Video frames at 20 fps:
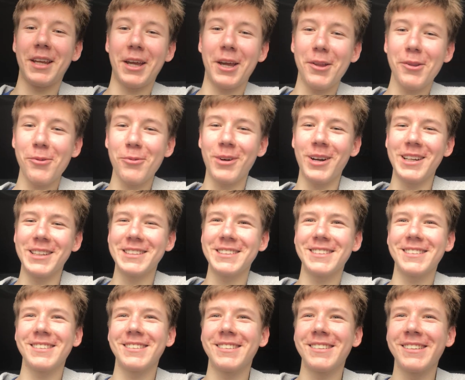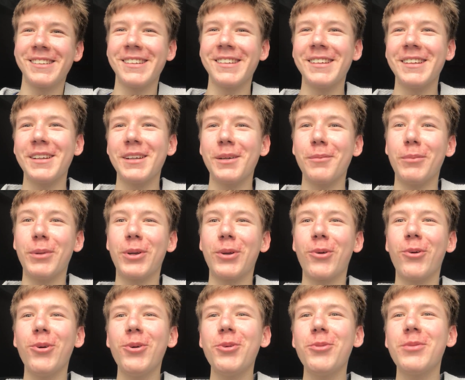Hello guys.
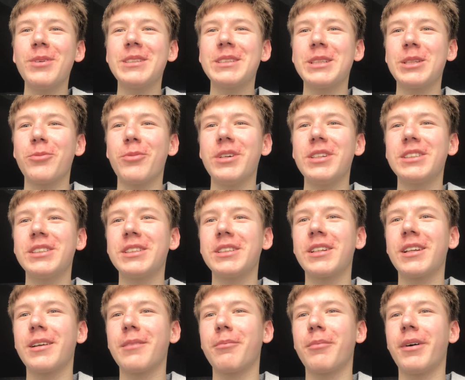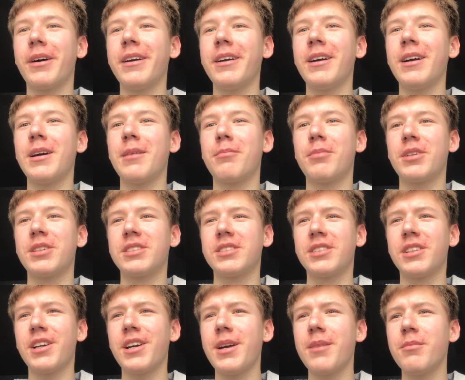Bitcoin was invented by a
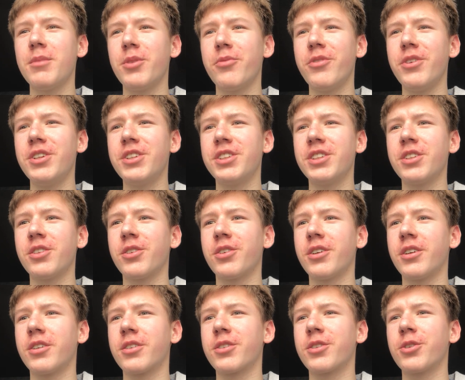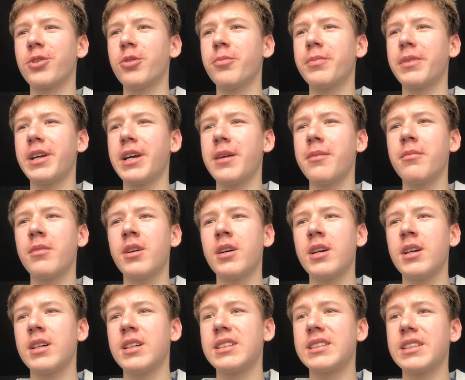person time invention or, group named
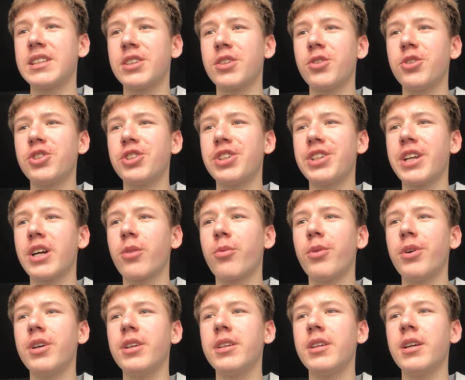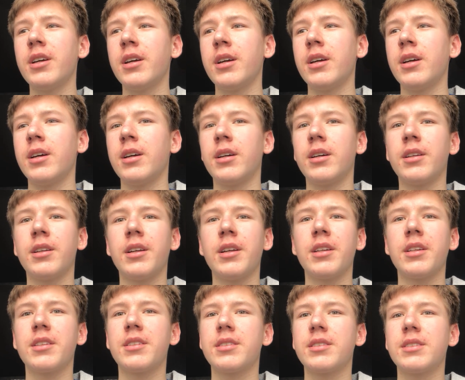Satoshi Nikoin
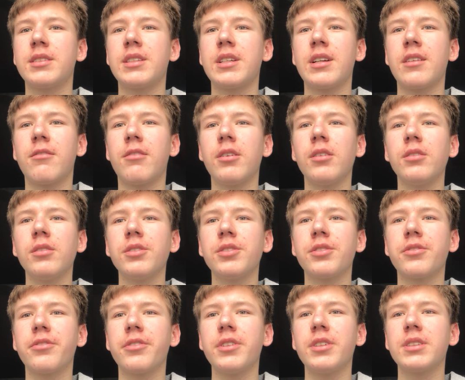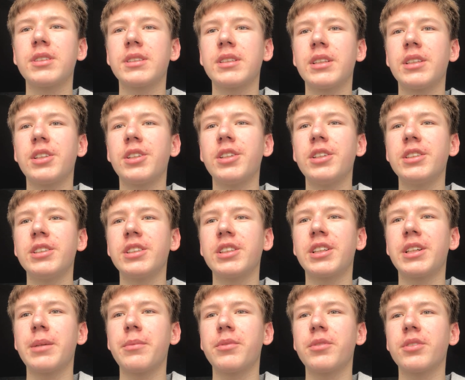and, the world's first and recent
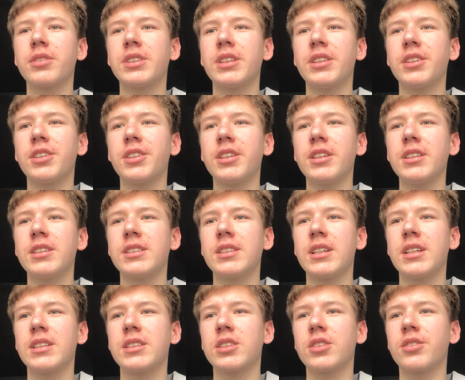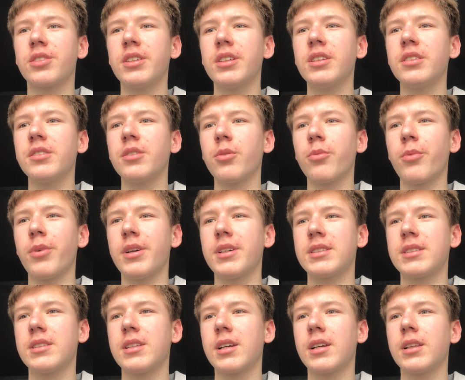crypto century the secret
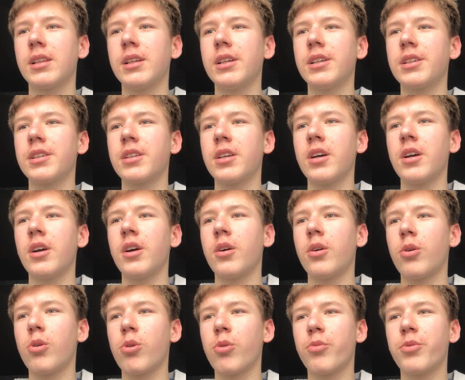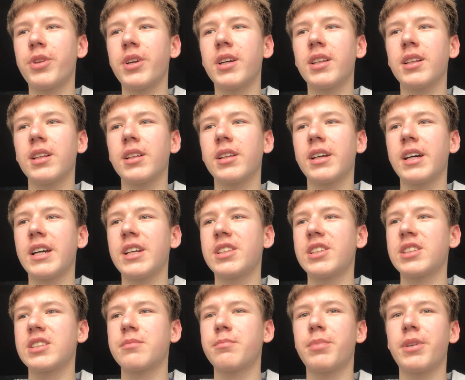was declared of digital cash
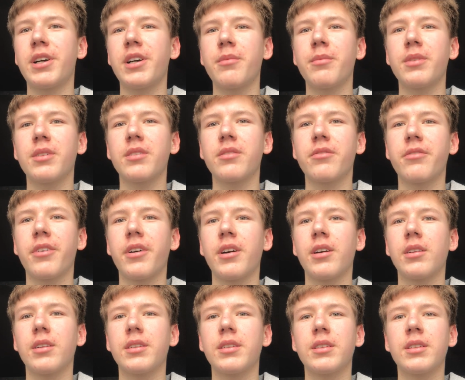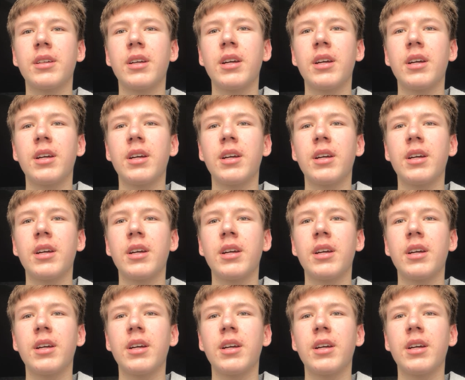experiment failed.